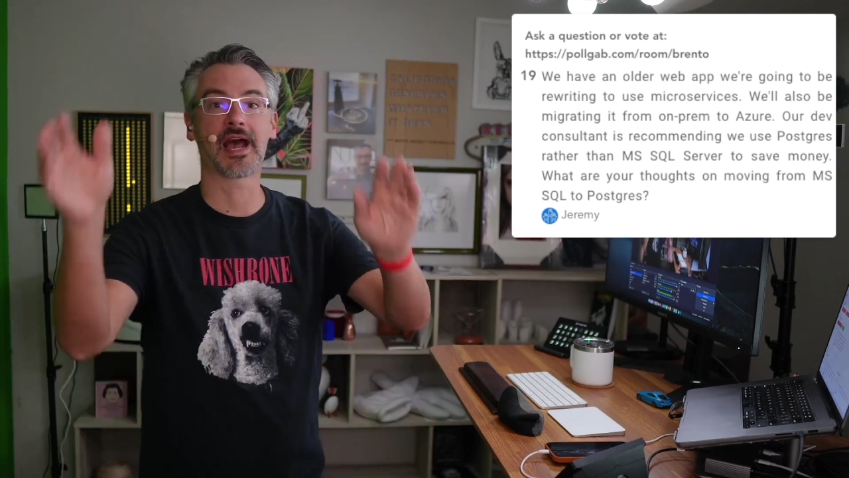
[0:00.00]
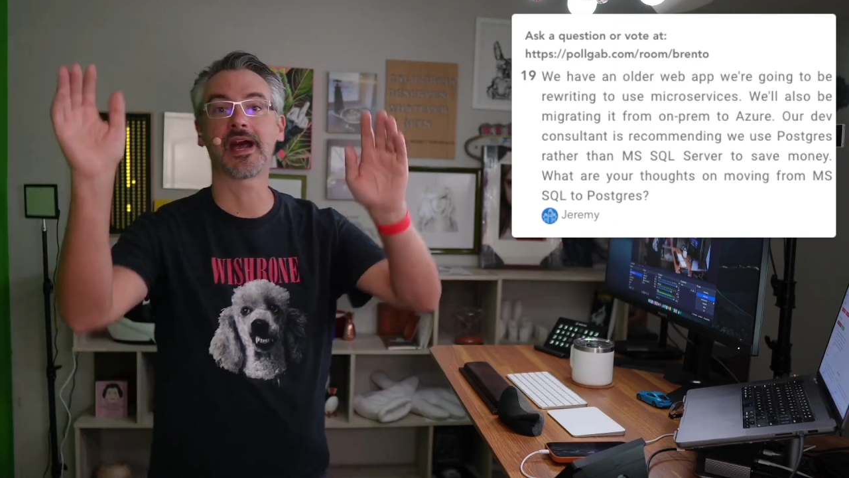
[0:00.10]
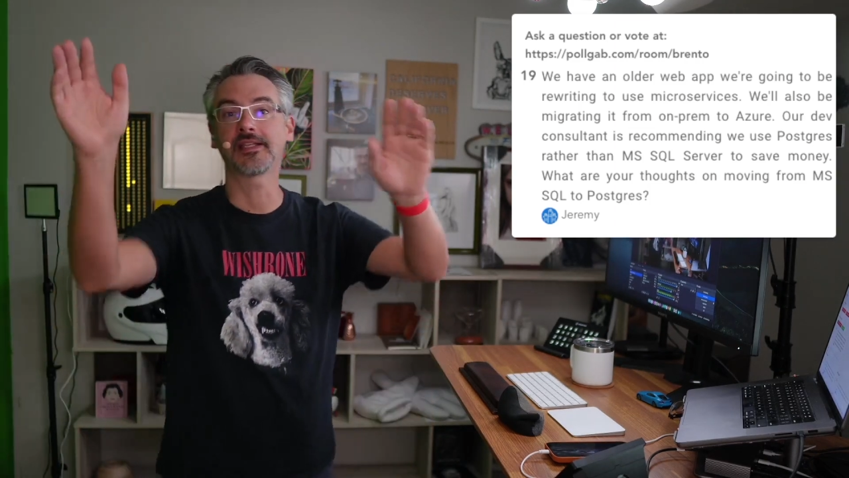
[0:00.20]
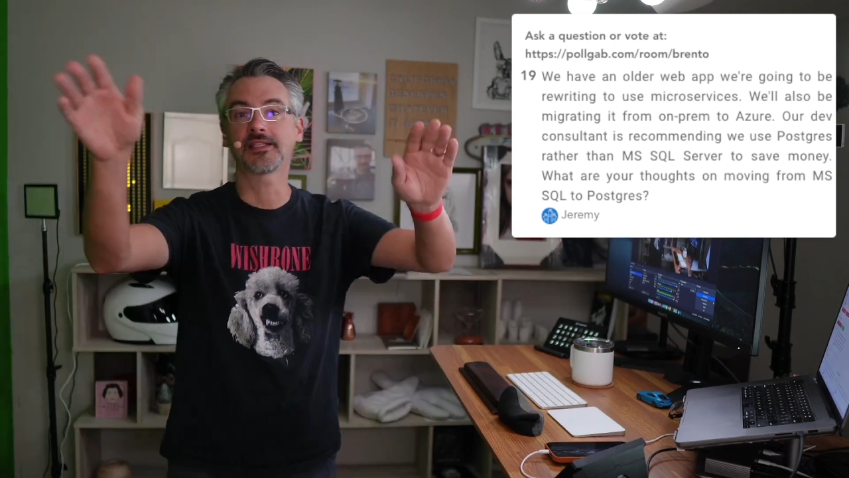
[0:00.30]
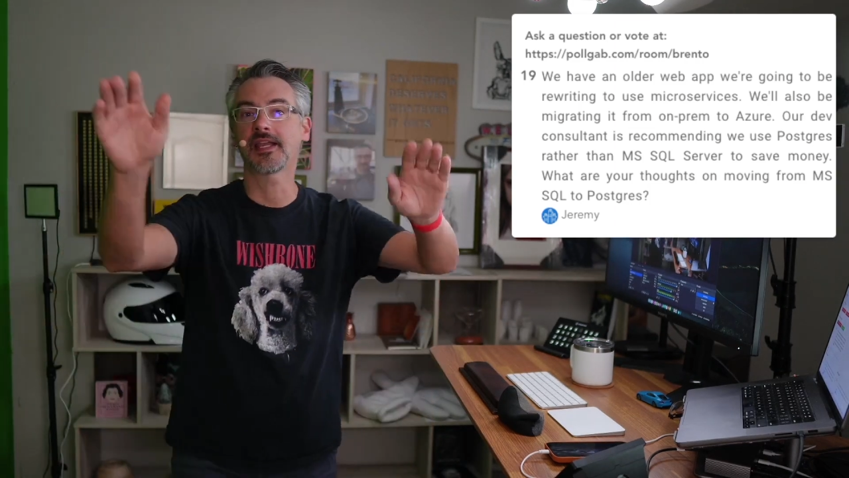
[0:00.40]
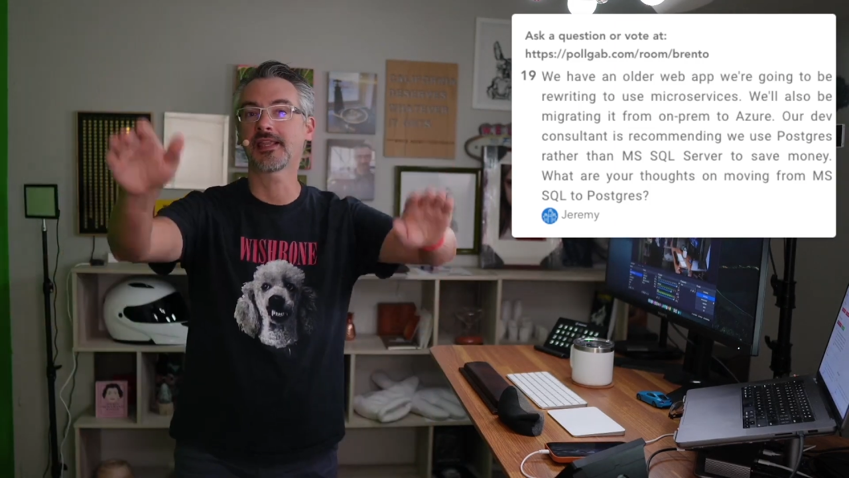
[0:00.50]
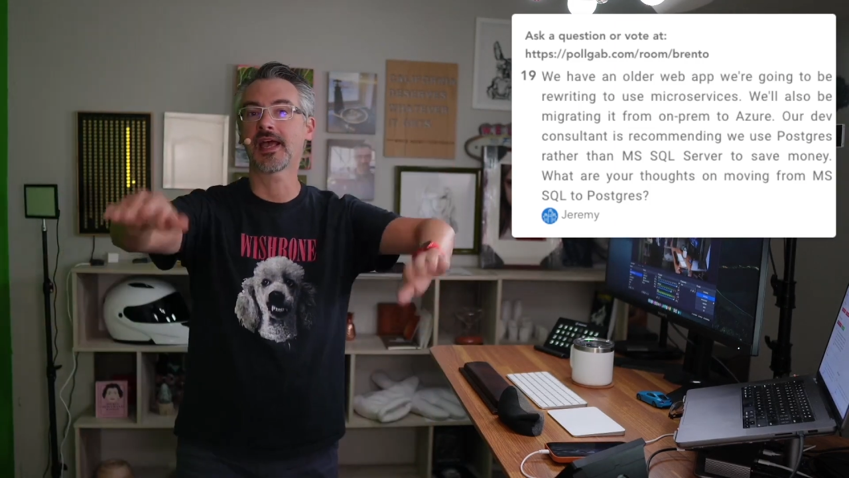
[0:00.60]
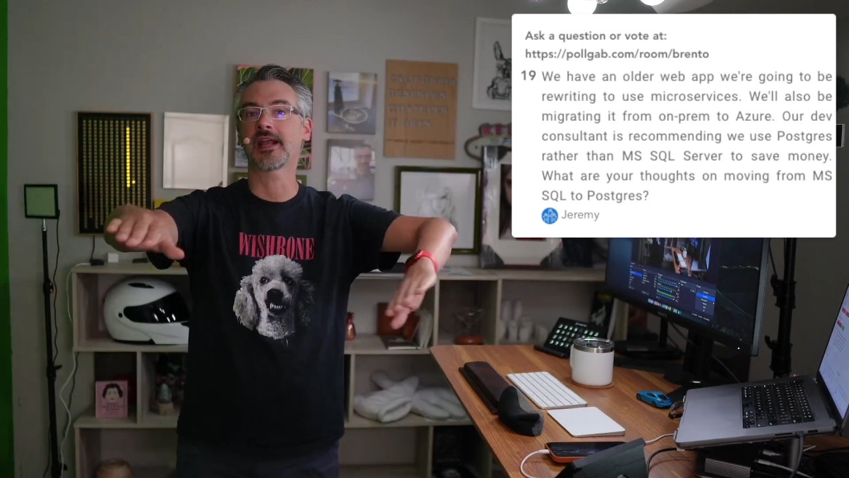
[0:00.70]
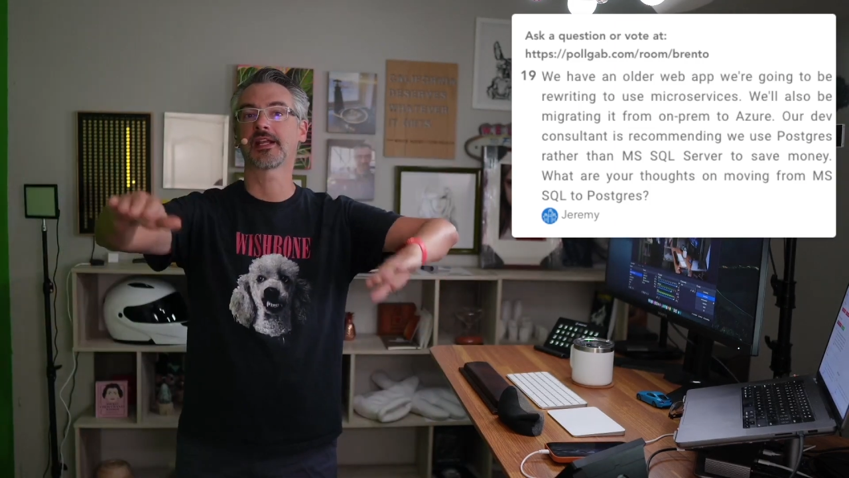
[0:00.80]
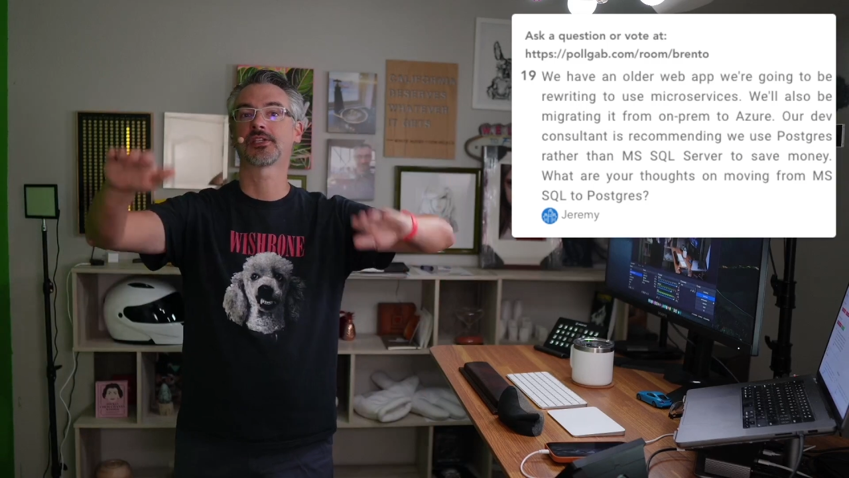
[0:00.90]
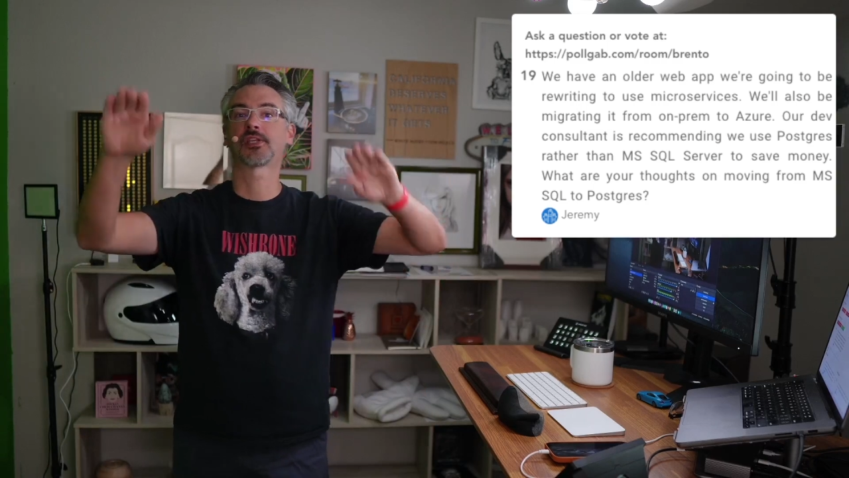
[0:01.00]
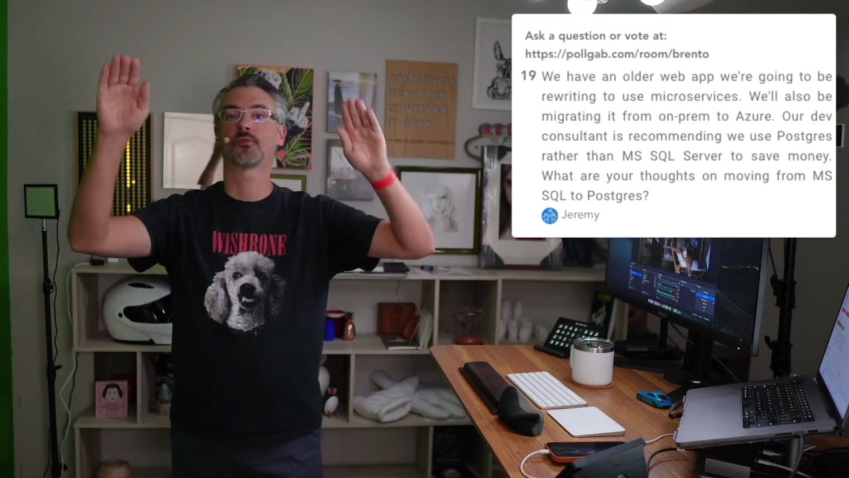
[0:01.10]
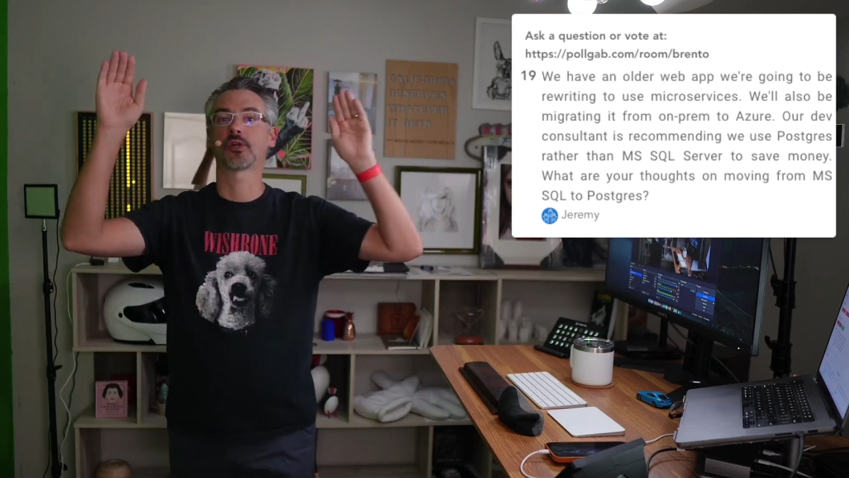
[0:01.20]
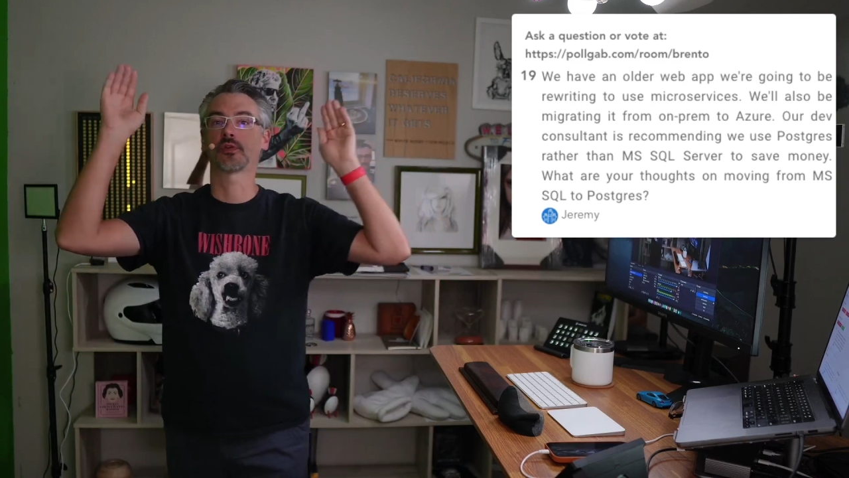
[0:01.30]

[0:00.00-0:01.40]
I say that as someone